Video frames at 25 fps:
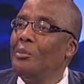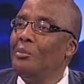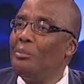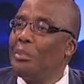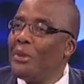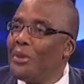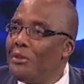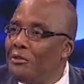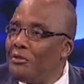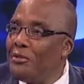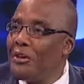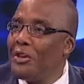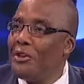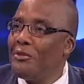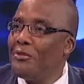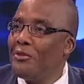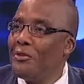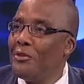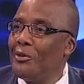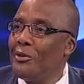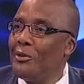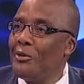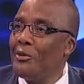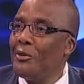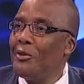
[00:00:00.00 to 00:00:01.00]
be
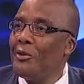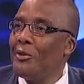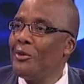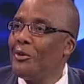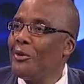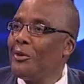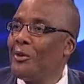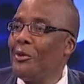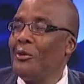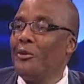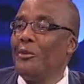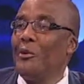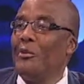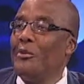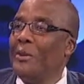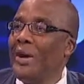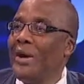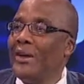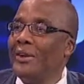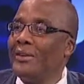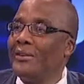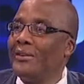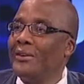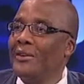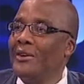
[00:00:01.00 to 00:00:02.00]
faithful,
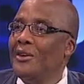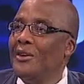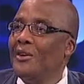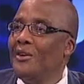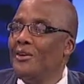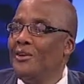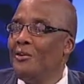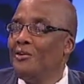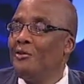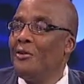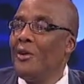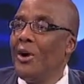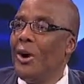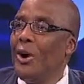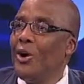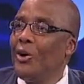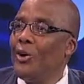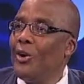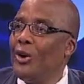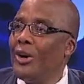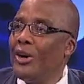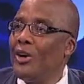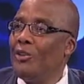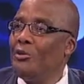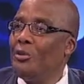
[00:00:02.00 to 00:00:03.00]
condomize. For how
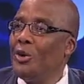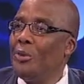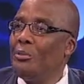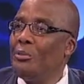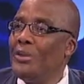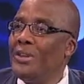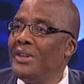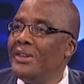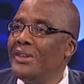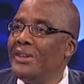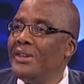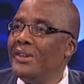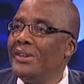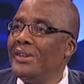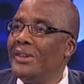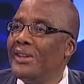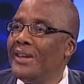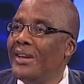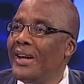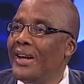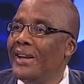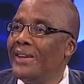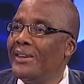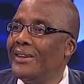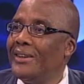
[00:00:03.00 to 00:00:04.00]
long have we been teaching
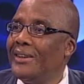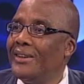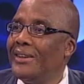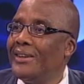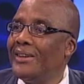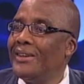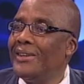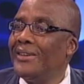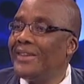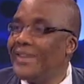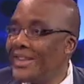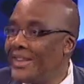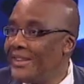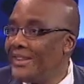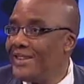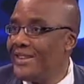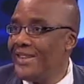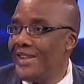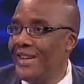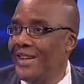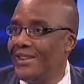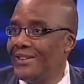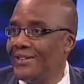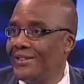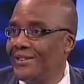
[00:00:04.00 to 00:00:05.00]
that? 30
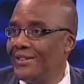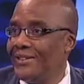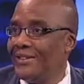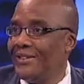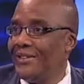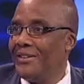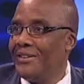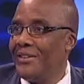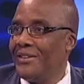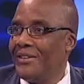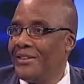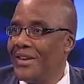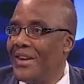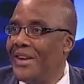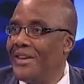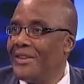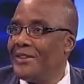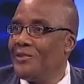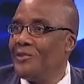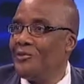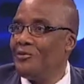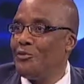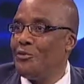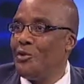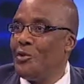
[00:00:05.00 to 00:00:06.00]
years,
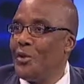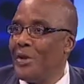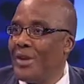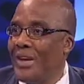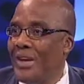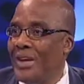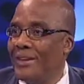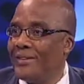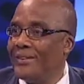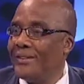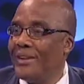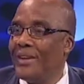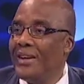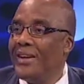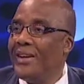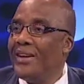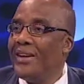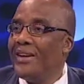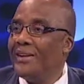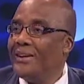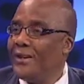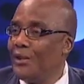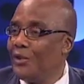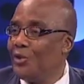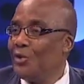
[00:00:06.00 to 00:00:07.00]
30 full years.
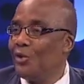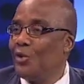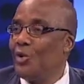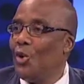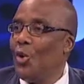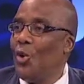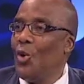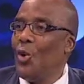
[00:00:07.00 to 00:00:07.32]
There is no